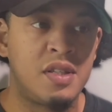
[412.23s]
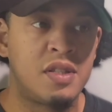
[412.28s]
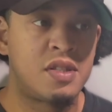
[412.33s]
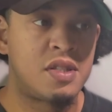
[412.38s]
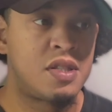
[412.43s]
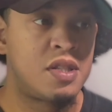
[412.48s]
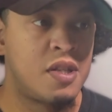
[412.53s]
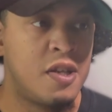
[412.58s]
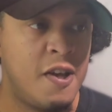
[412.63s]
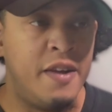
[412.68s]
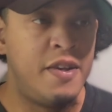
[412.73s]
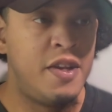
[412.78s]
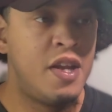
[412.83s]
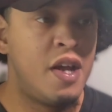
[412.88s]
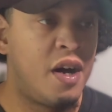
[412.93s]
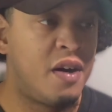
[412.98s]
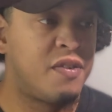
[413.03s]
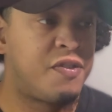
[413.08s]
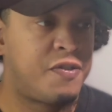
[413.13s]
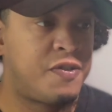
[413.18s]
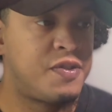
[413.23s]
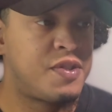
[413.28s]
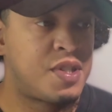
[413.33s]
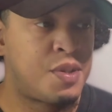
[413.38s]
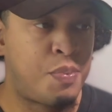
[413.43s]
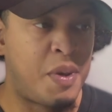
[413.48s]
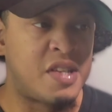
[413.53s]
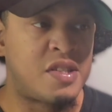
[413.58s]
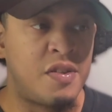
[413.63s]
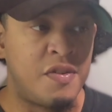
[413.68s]
this enough
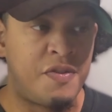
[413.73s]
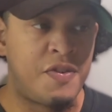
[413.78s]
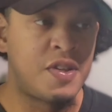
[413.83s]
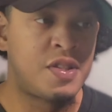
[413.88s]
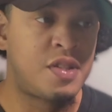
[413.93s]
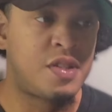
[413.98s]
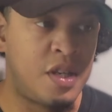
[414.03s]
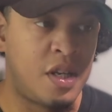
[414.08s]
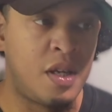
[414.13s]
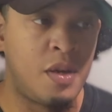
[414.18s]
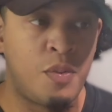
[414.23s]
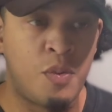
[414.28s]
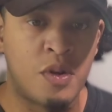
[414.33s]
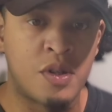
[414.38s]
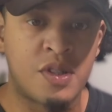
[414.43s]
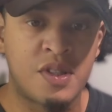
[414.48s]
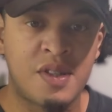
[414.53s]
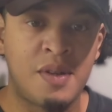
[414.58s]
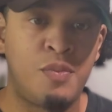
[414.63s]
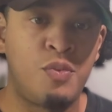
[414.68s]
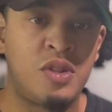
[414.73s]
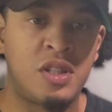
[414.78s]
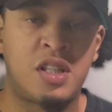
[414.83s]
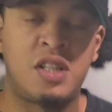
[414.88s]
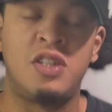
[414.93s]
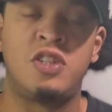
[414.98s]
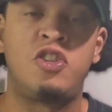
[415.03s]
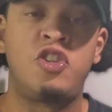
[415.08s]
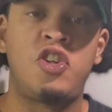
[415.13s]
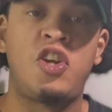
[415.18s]
specificity where someone
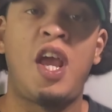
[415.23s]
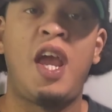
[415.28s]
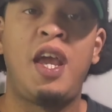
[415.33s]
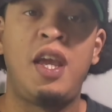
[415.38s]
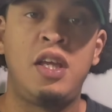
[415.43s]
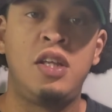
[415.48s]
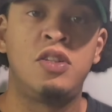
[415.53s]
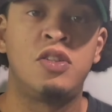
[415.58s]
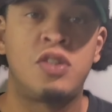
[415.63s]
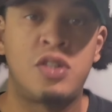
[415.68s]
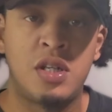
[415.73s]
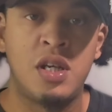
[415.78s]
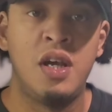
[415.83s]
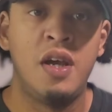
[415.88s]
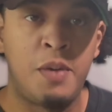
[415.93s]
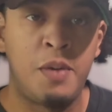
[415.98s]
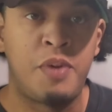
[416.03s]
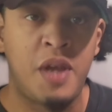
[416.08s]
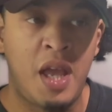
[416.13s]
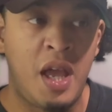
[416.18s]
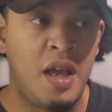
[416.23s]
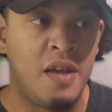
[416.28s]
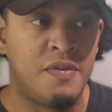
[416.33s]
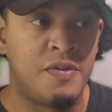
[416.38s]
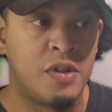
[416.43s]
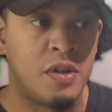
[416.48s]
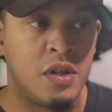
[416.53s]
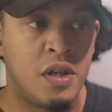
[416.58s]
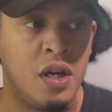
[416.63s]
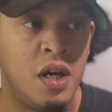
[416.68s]
could change their
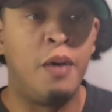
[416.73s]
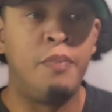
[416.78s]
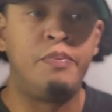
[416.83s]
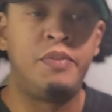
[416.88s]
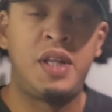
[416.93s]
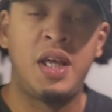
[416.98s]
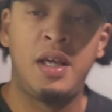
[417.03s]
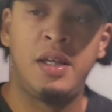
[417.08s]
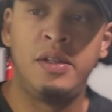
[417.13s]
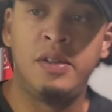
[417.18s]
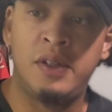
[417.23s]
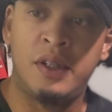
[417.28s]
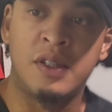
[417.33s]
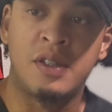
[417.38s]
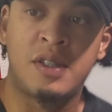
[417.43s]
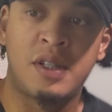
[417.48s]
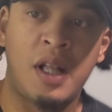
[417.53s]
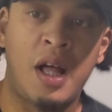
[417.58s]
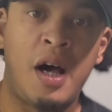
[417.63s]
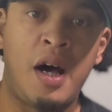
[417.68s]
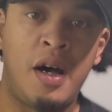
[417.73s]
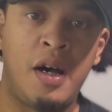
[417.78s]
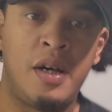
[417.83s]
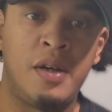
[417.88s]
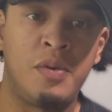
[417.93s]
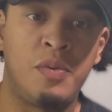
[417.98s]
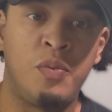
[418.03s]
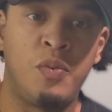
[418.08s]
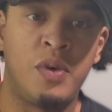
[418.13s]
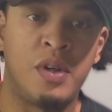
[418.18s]
behavior, update the
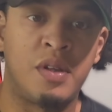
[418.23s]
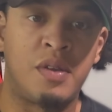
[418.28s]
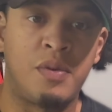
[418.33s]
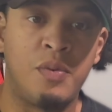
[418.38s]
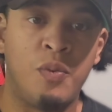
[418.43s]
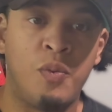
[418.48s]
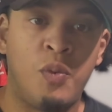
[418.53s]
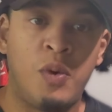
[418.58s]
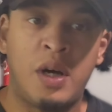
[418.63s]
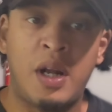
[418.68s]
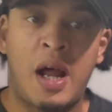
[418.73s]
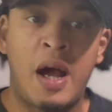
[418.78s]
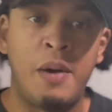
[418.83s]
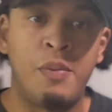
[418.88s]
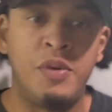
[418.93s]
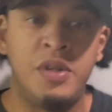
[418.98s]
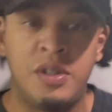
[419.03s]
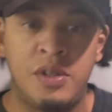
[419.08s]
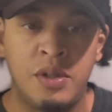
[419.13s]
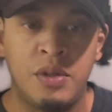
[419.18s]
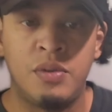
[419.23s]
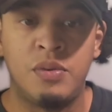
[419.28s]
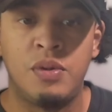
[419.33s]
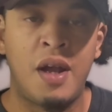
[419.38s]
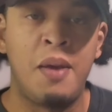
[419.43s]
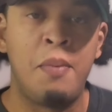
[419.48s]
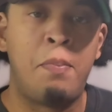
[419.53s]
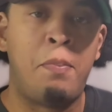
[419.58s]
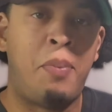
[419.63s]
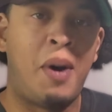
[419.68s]
slide with what I would do,
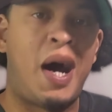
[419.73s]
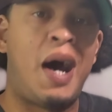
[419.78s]
right?